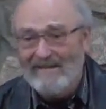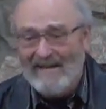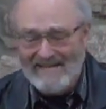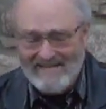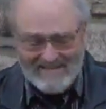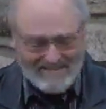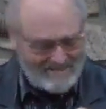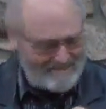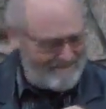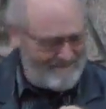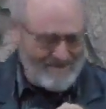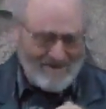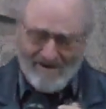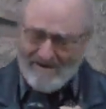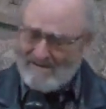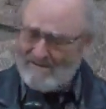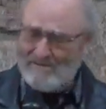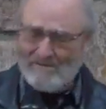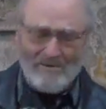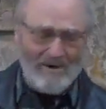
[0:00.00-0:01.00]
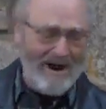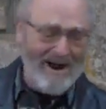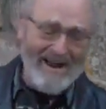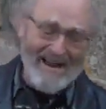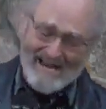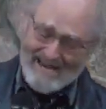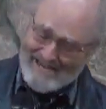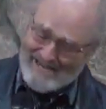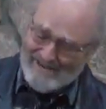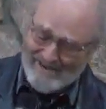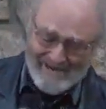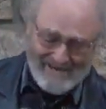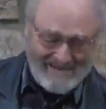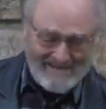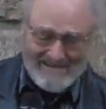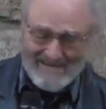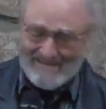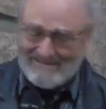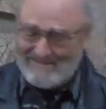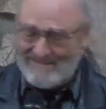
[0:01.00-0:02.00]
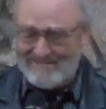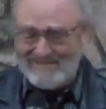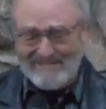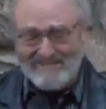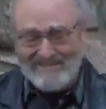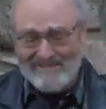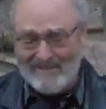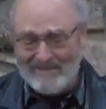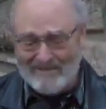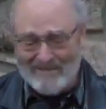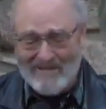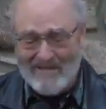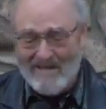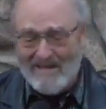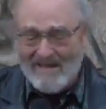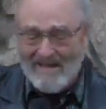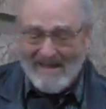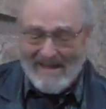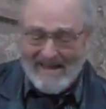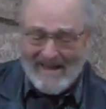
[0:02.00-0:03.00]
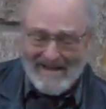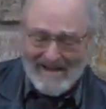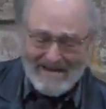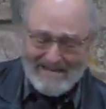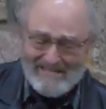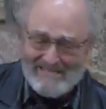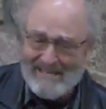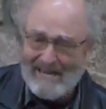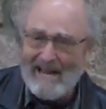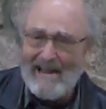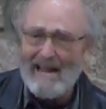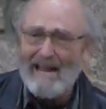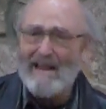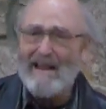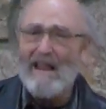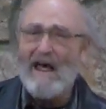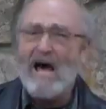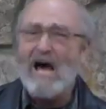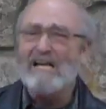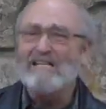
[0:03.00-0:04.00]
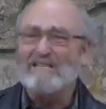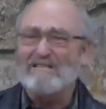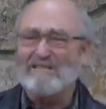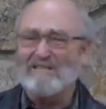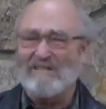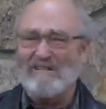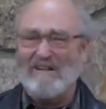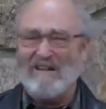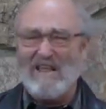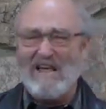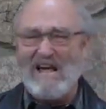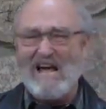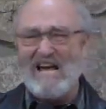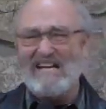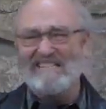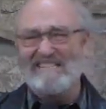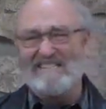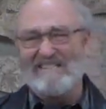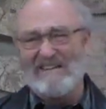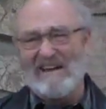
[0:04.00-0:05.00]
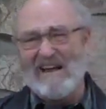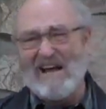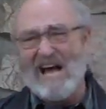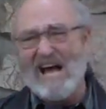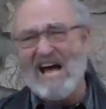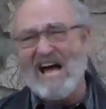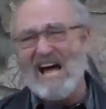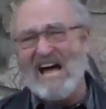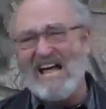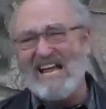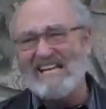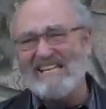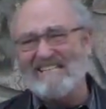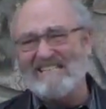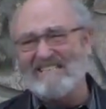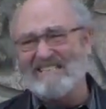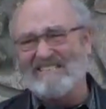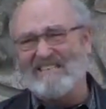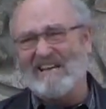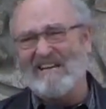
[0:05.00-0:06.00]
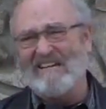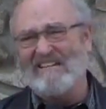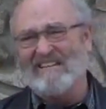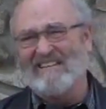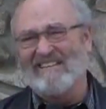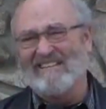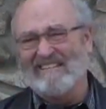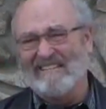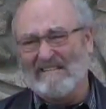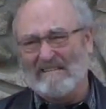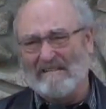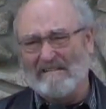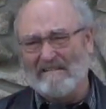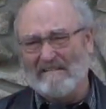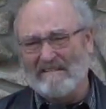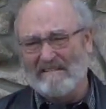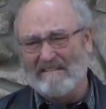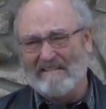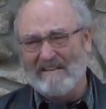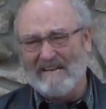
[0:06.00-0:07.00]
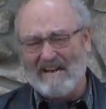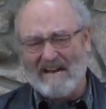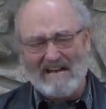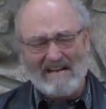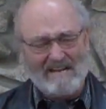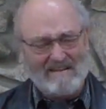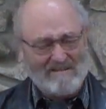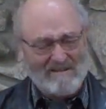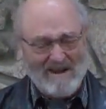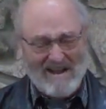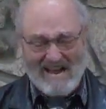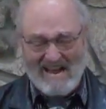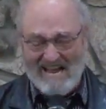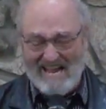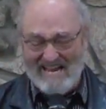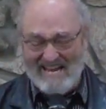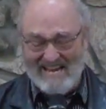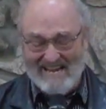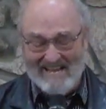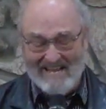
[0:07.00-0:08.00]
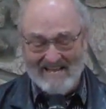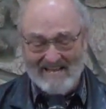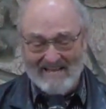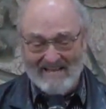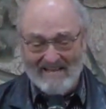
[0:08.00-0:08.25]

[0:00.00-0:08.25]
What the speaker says: I just started crying. I didn't know anything else to do. And I said, "I lost your long johns." And I cried.